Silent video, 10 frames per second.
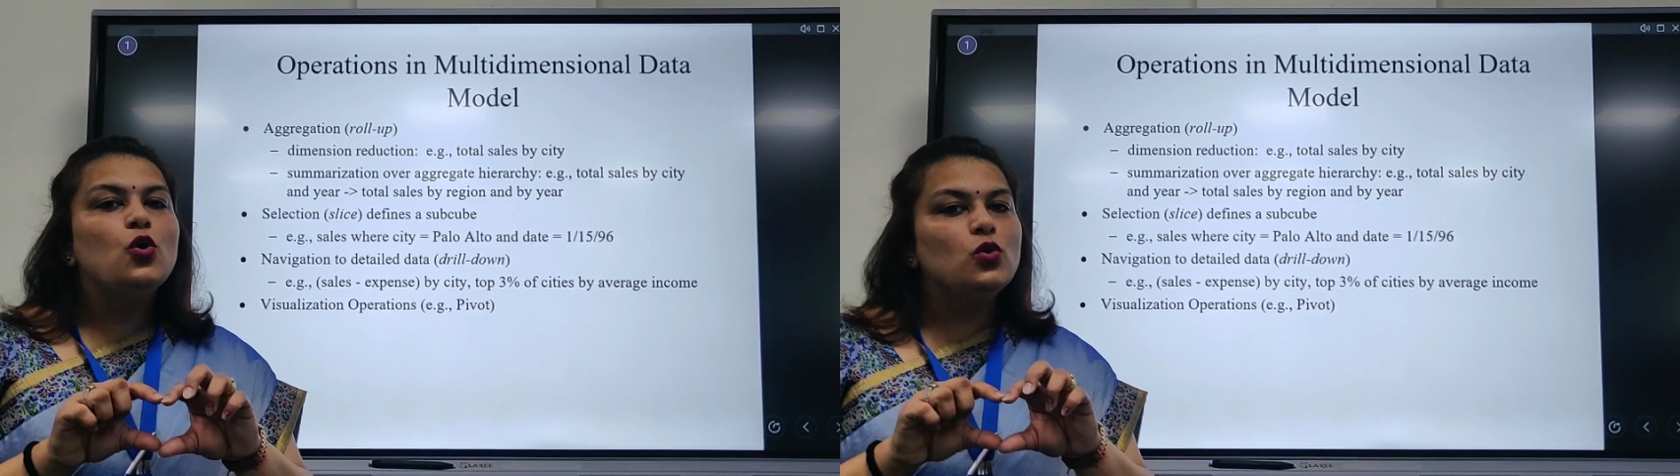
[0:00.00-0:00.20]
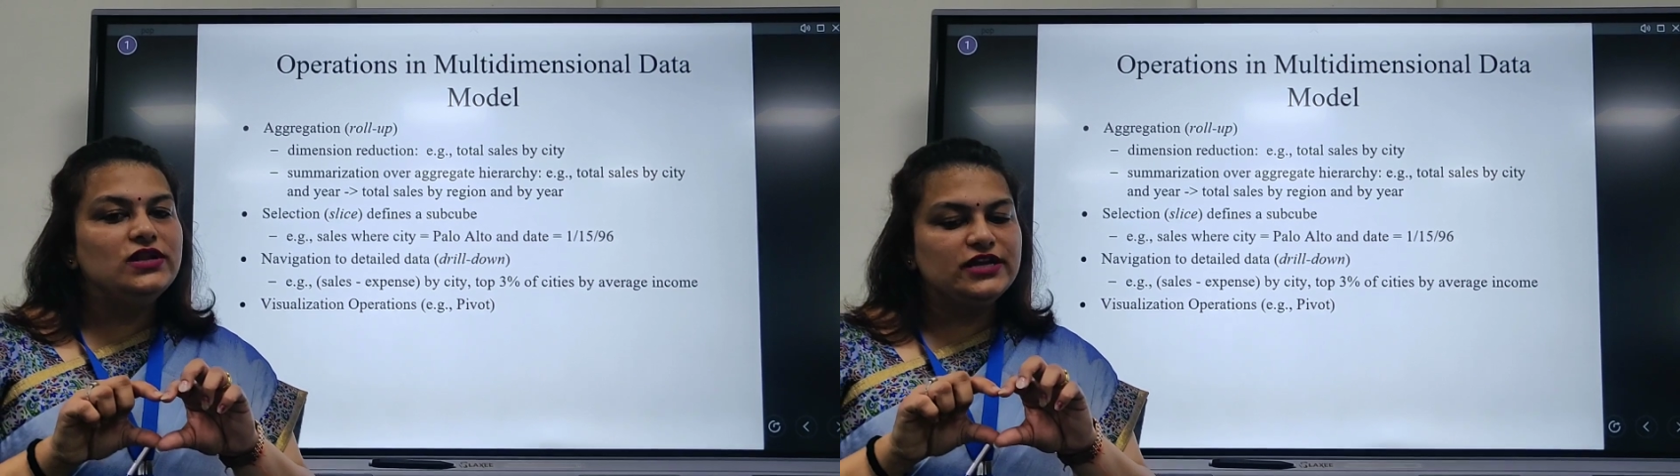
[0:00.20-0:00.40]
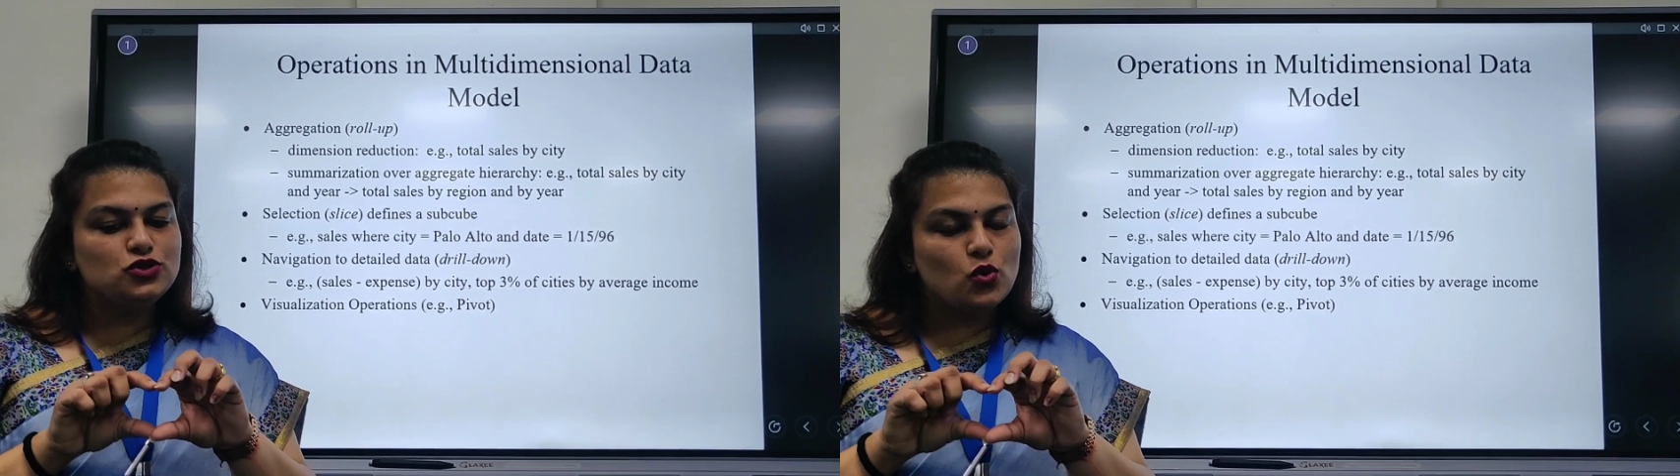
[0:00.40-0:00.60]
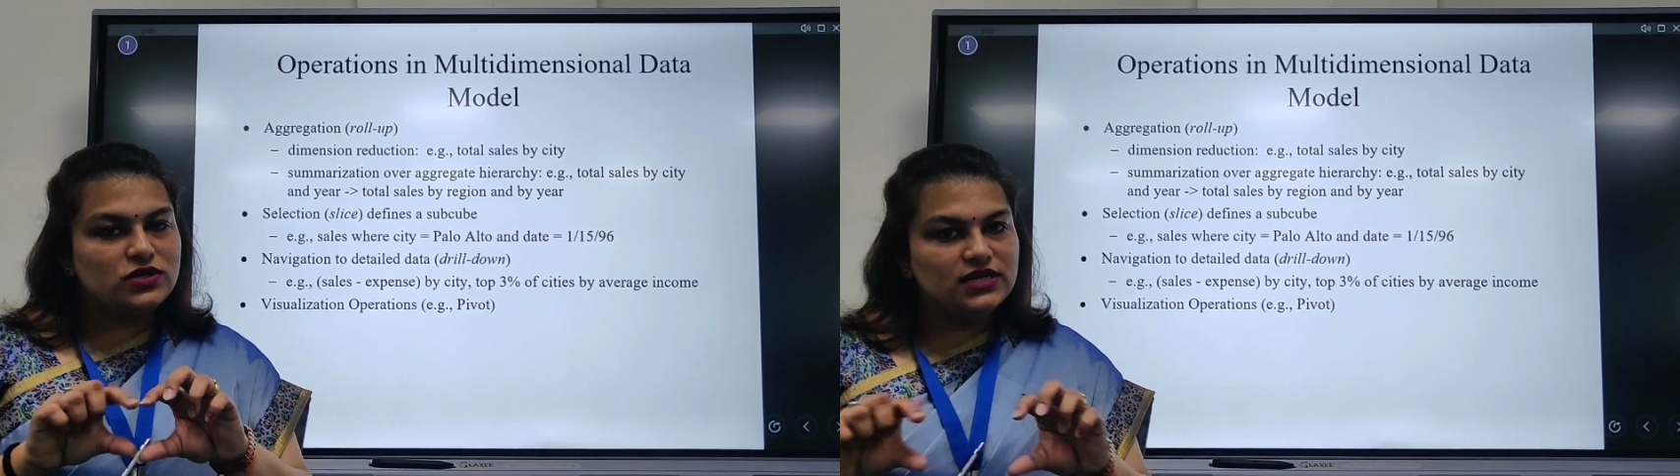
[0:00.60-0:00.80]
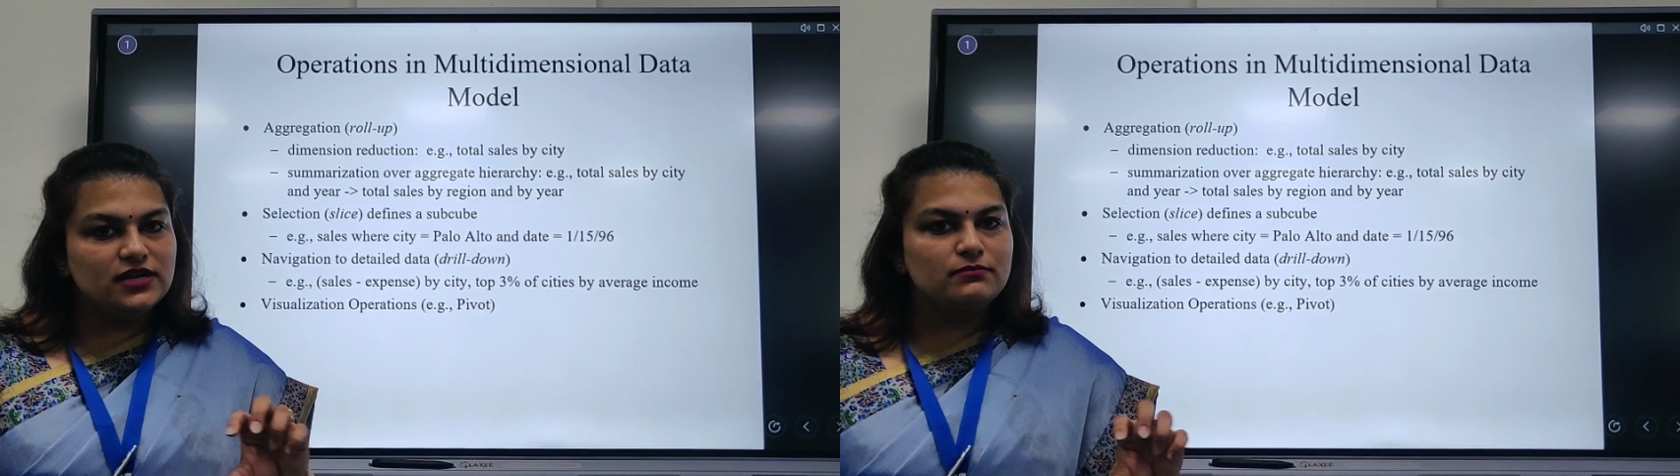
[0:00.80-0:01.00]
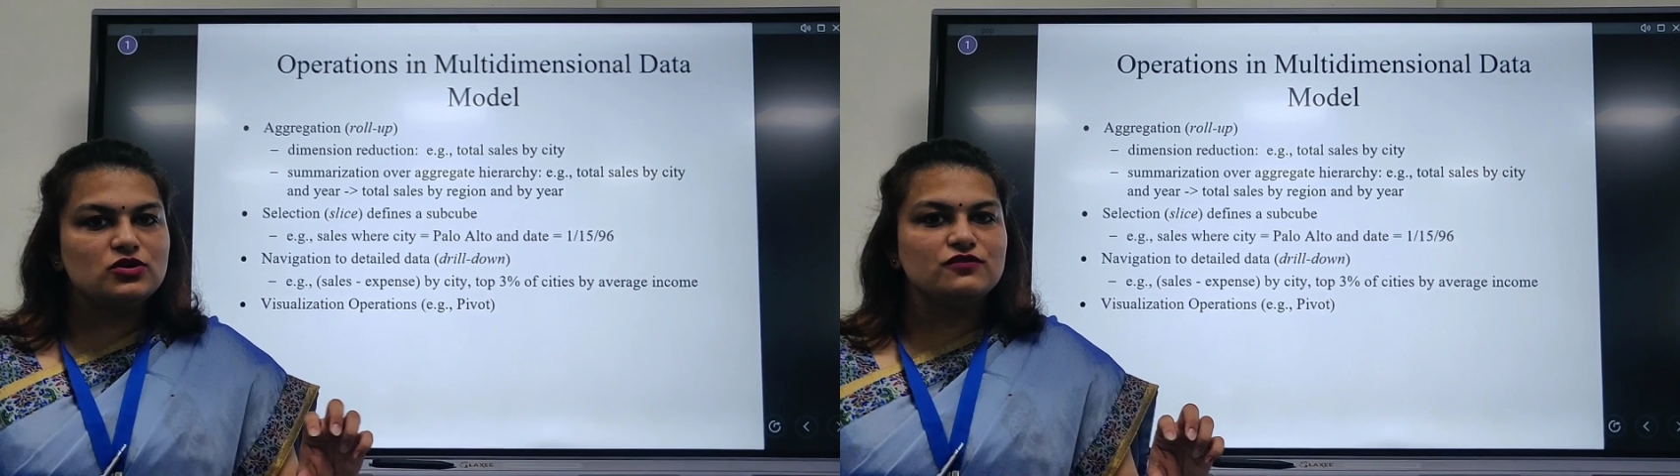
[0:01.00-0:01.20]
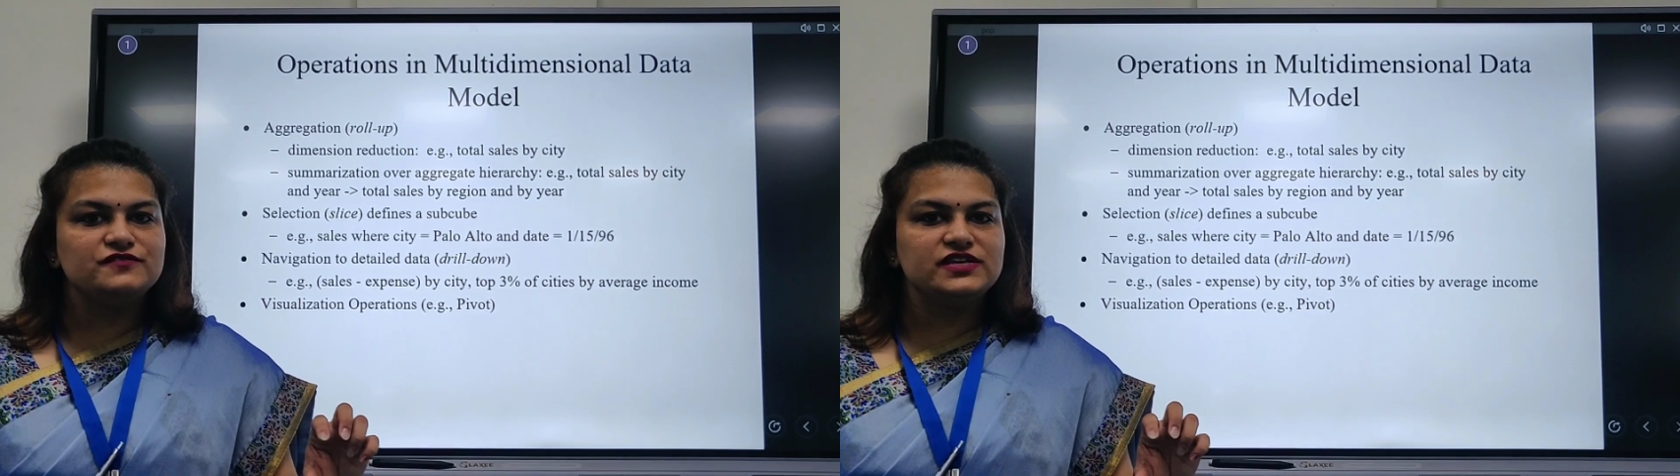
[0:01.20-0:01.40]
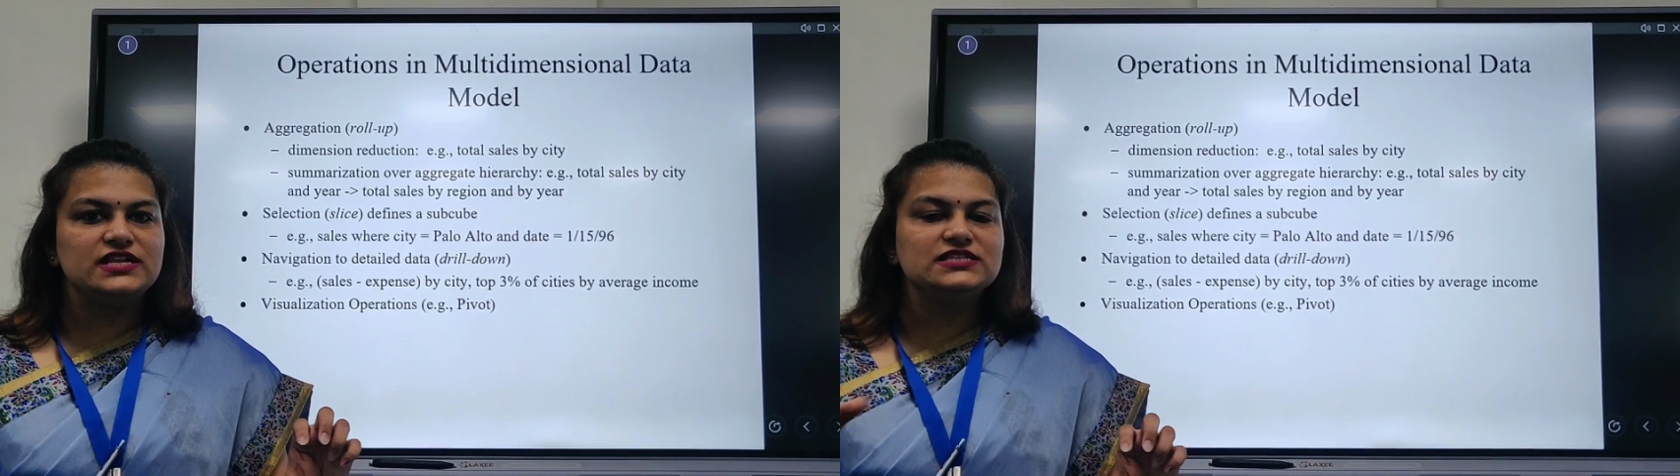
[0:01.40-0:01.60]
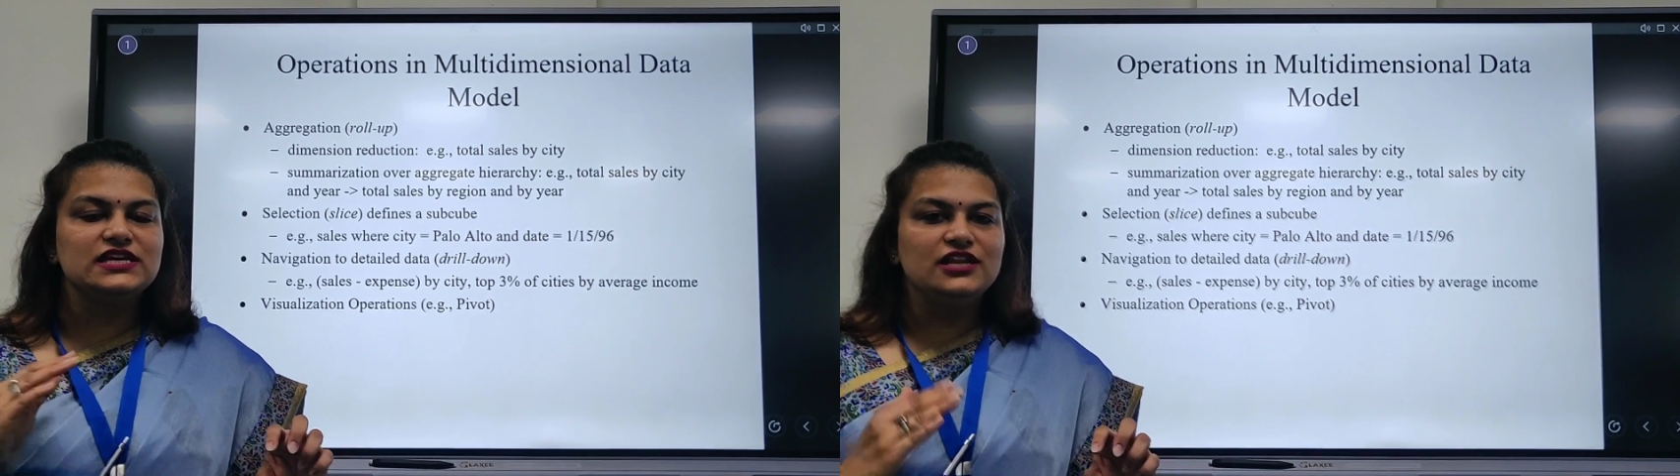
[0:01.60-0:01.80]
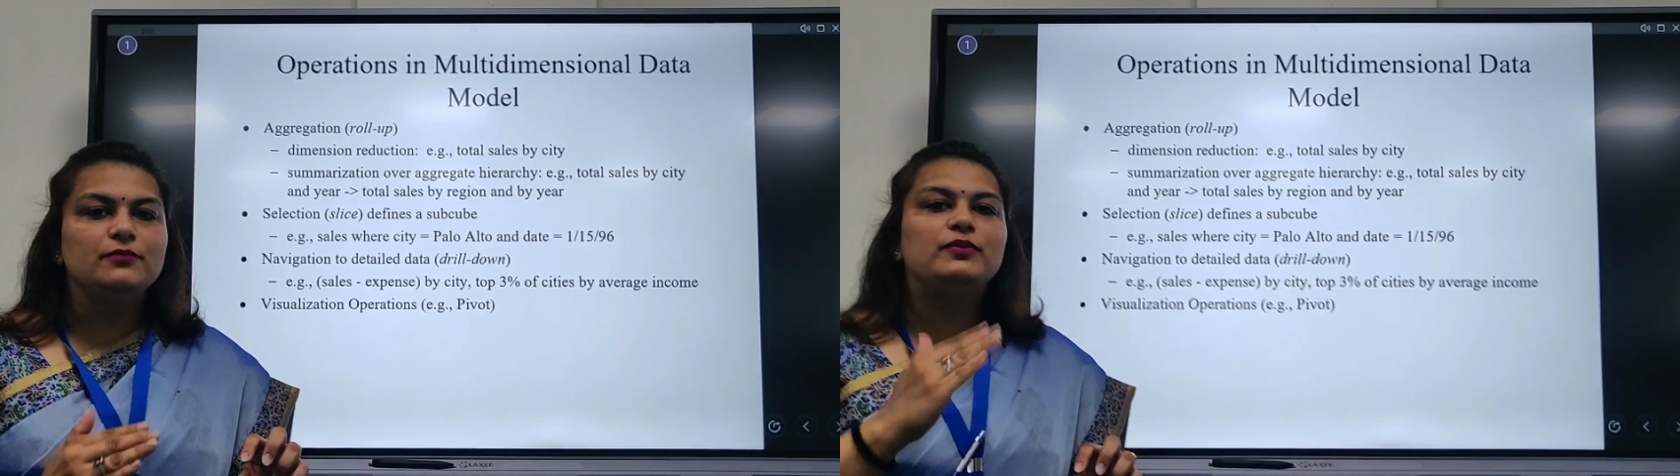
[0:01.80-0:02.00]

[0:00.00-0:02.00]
Only total number of sales in